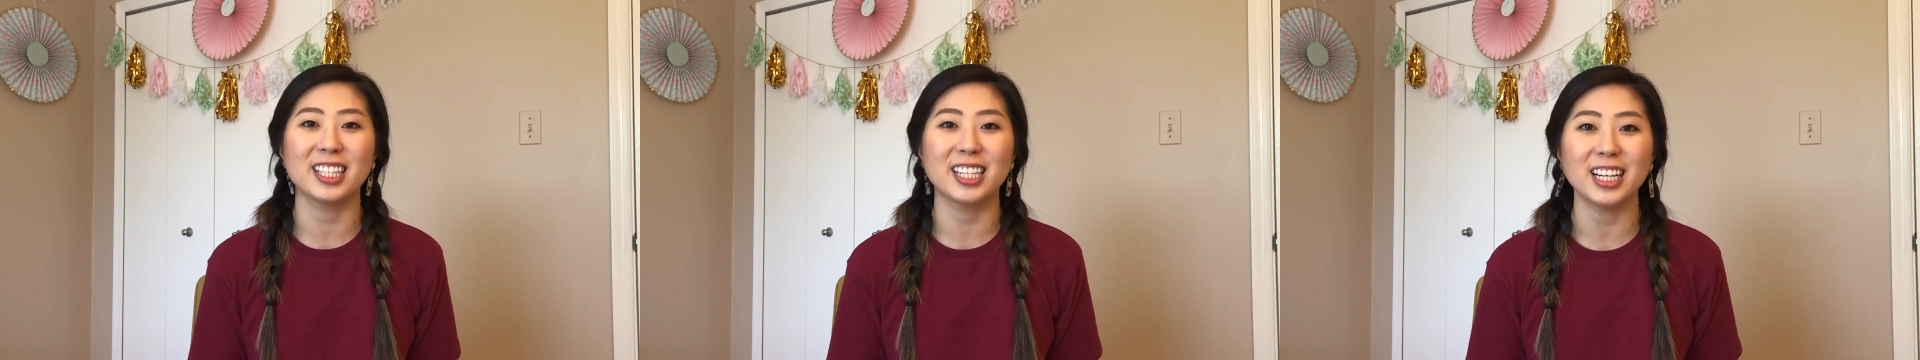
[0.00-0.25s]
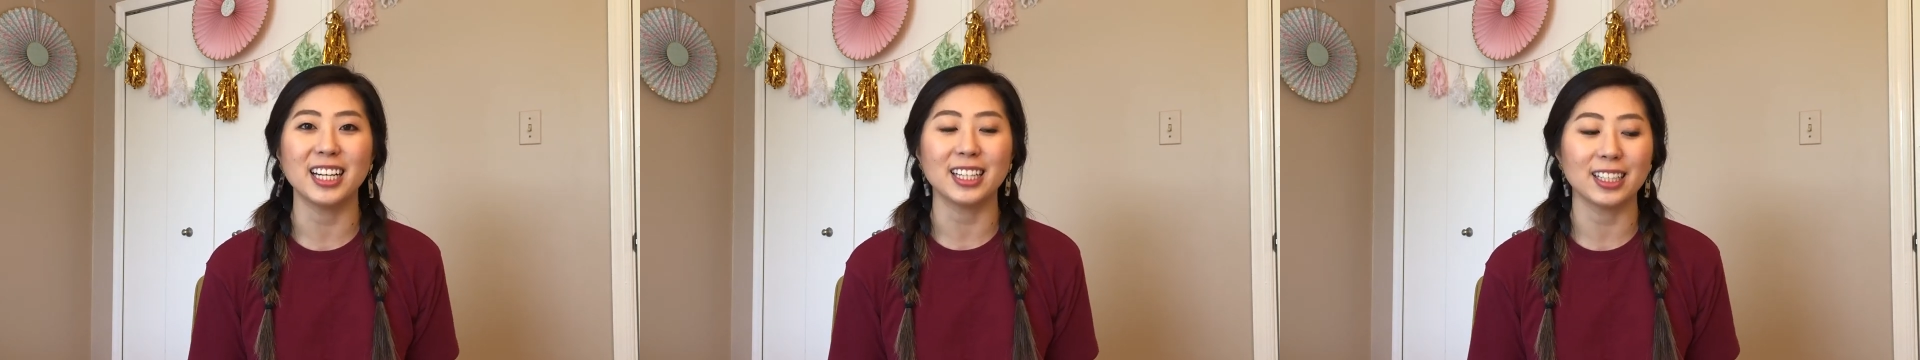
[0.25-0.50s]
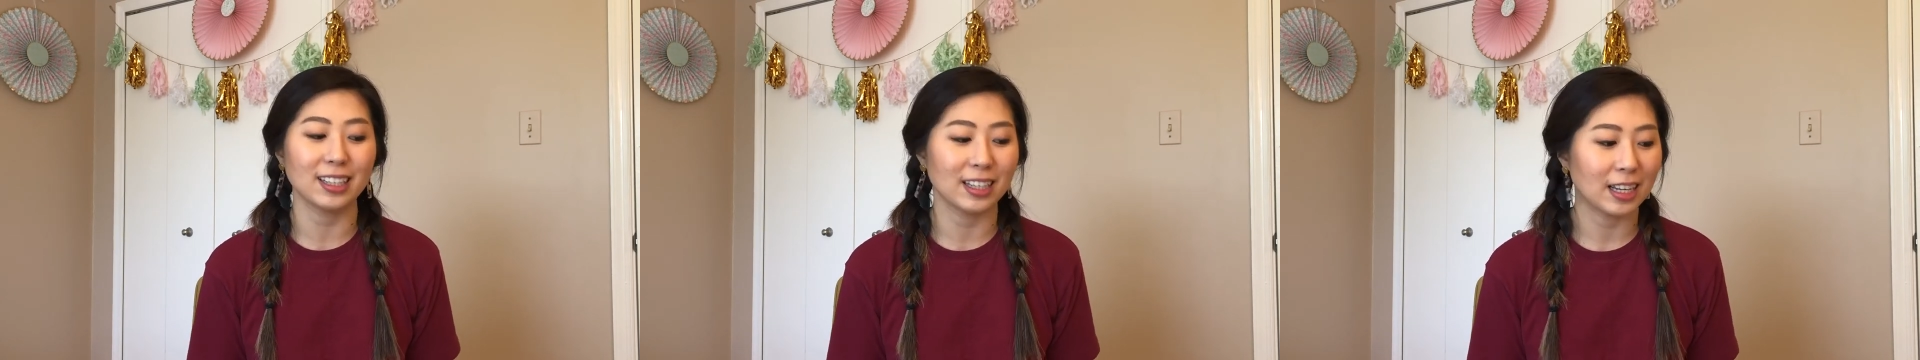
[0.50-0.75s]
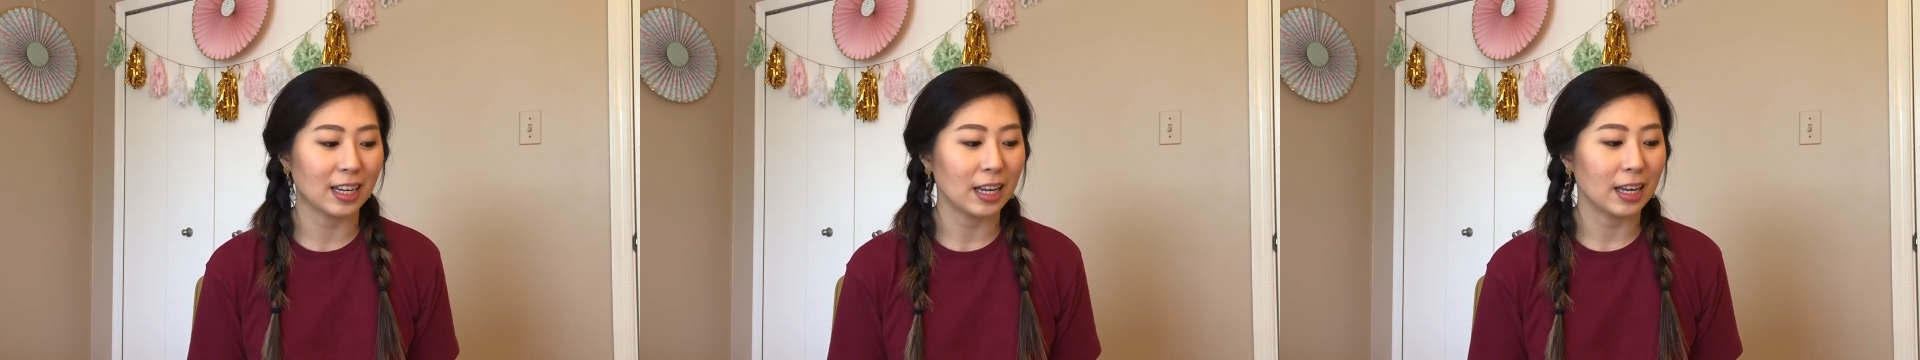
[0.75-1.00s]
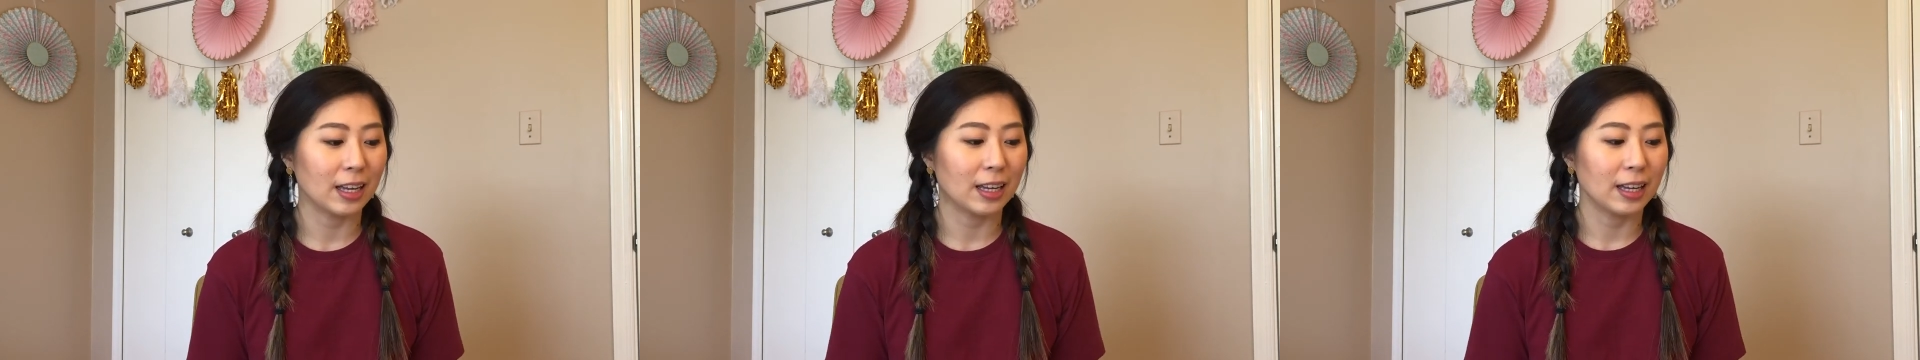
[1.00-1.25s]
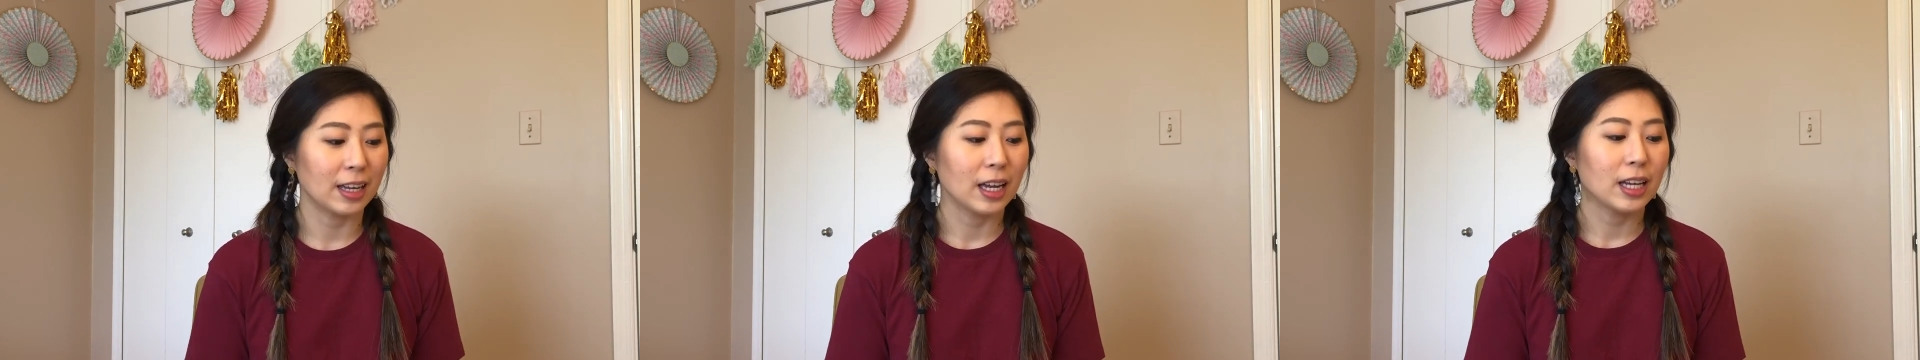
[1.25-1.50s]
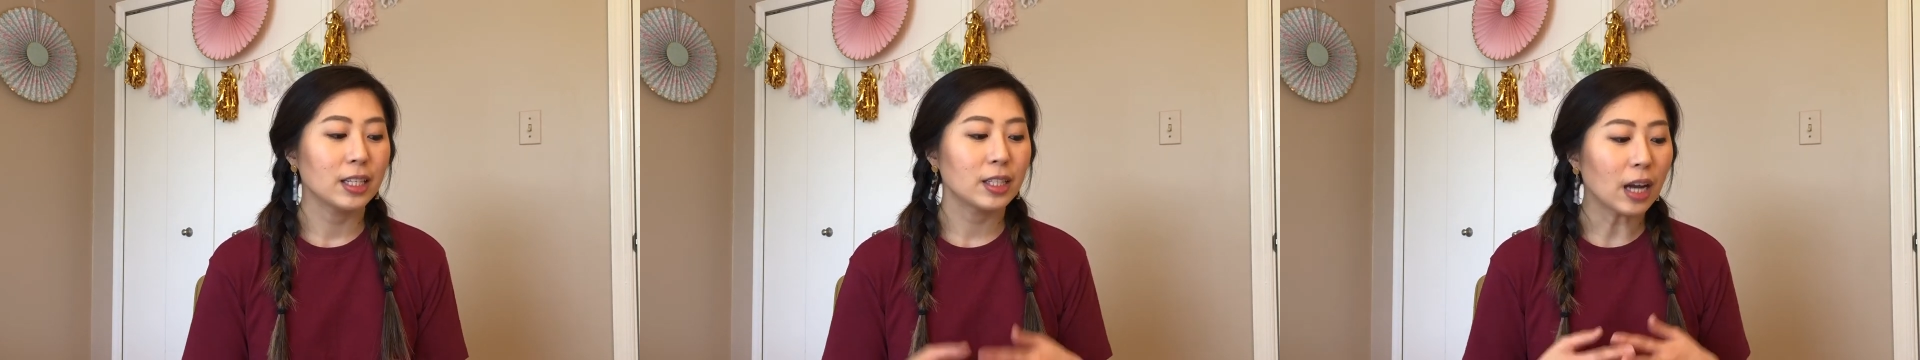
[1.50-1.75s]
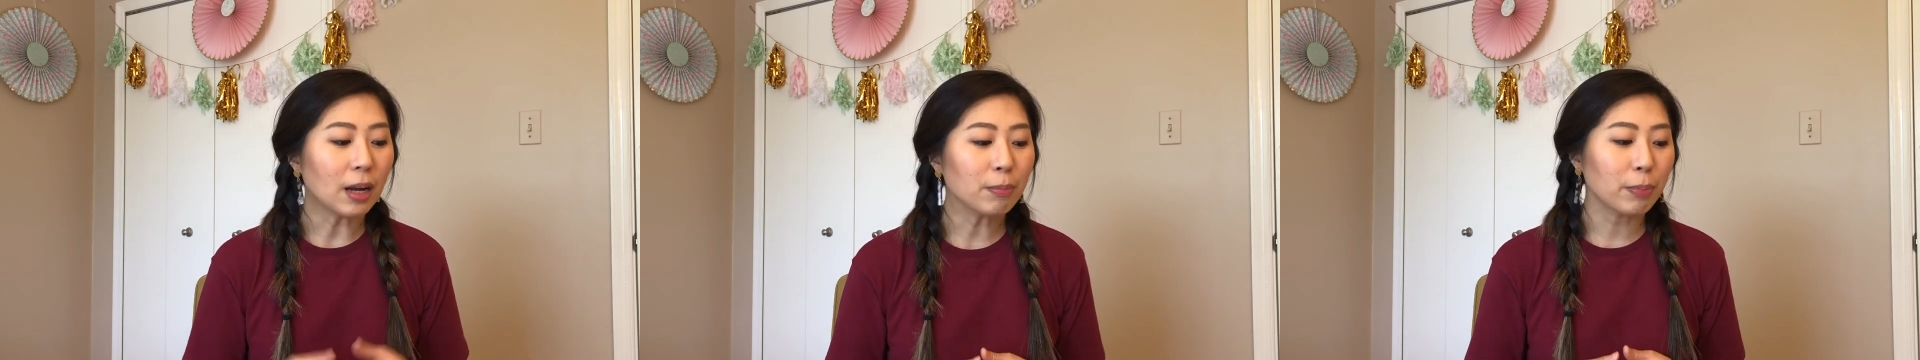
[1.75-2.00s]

good. Some